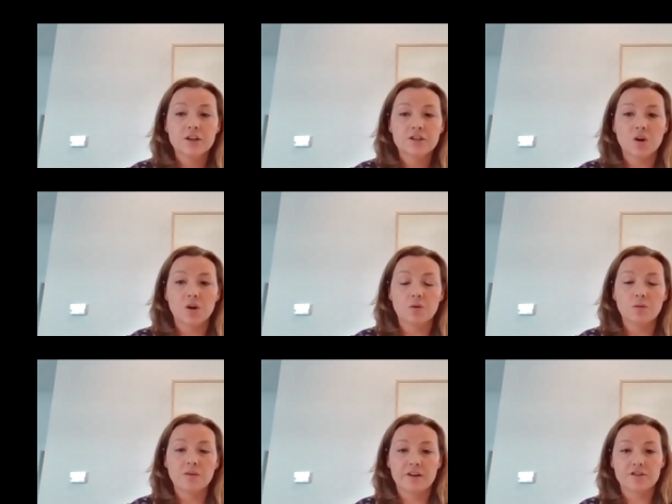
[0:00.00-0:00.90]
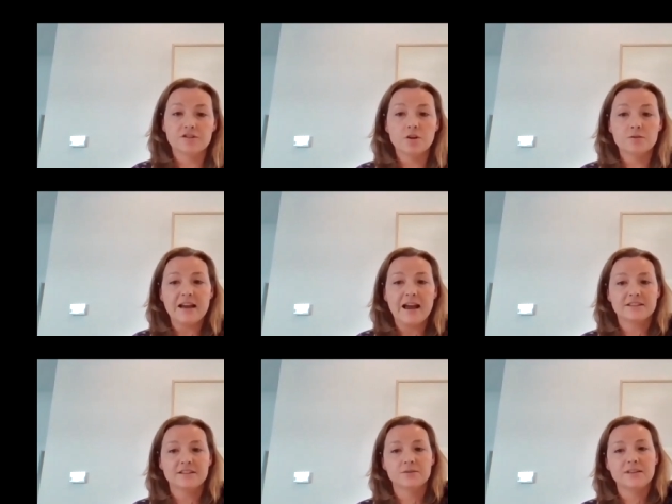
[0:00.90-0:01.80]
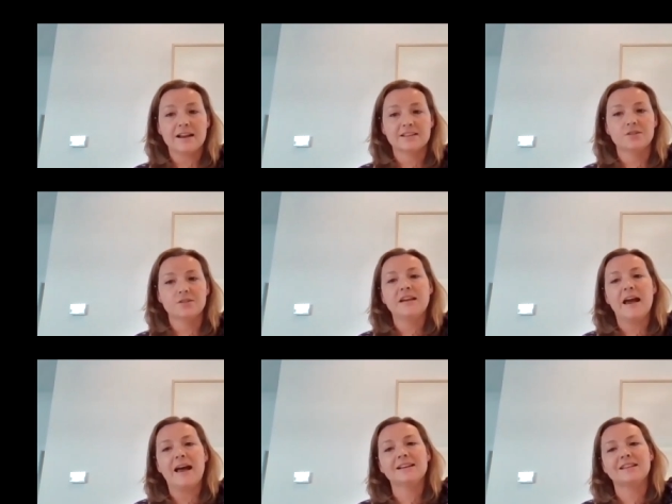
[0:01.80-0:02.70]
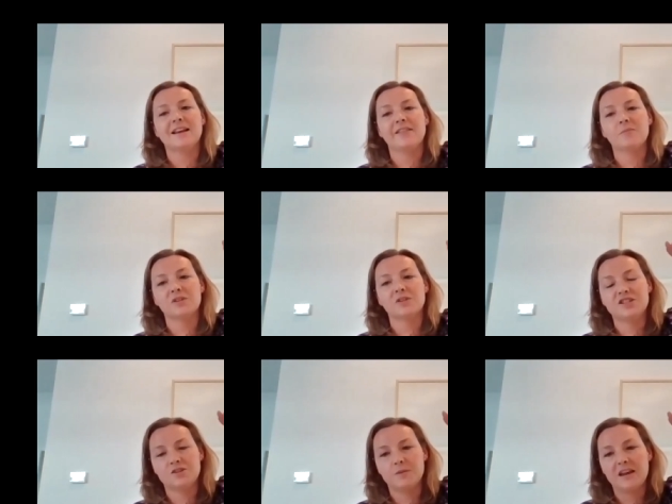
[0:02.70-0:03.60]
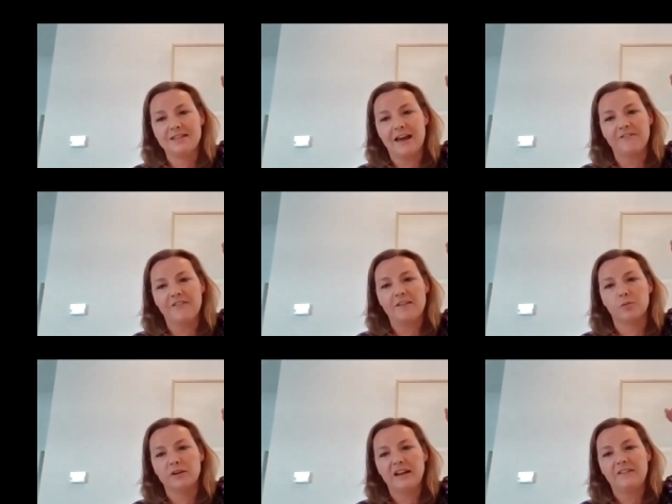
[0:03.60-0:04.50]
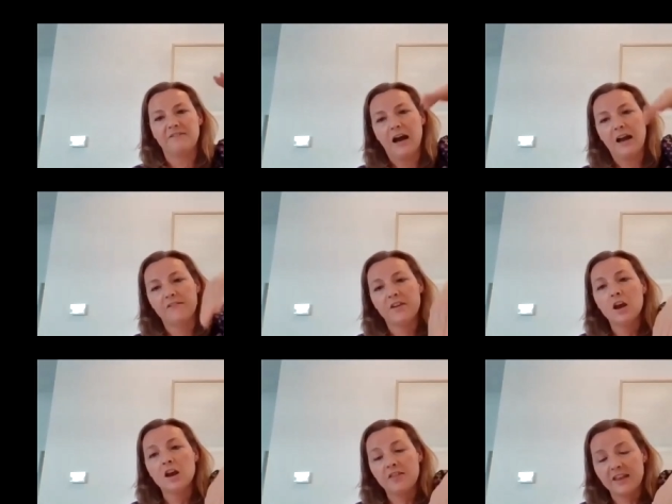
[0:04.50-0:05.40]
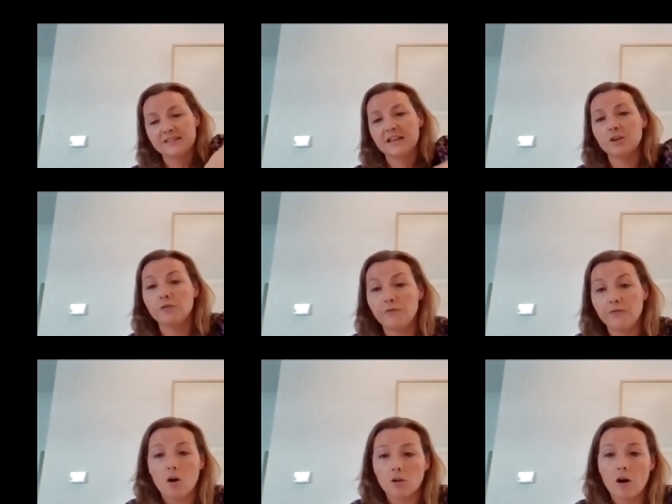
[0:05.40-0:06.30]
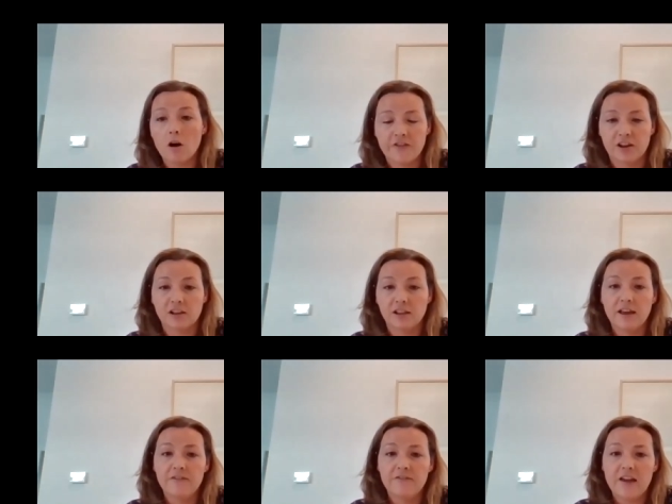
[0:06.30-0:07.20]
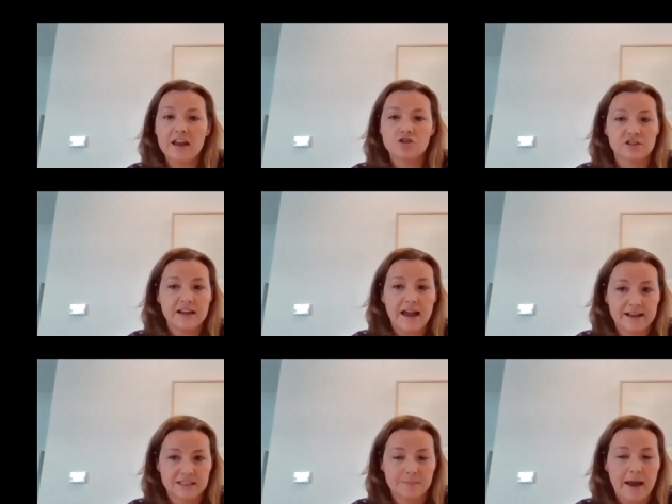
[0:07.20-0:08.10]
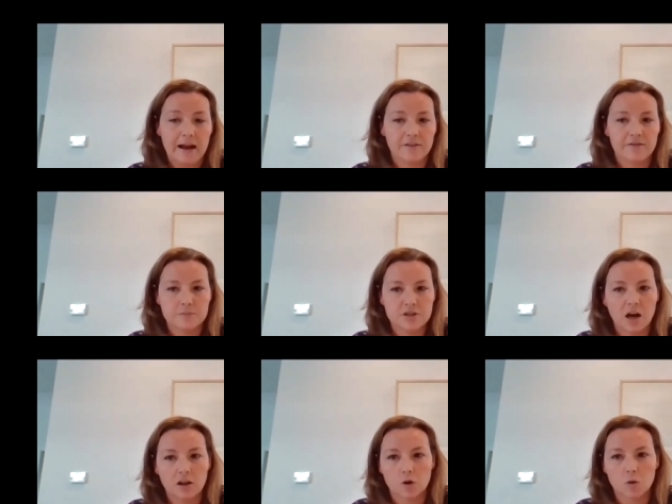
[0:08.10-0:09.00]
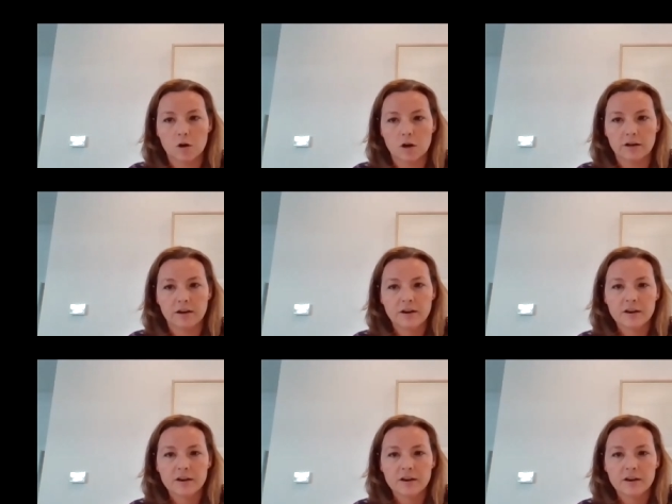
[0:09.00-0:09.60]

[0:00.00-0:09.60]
So there's no tax, no tax, no tax. And then once you hit that five point eight five, they say you fall off the cliff and you're taxed back from dollar one.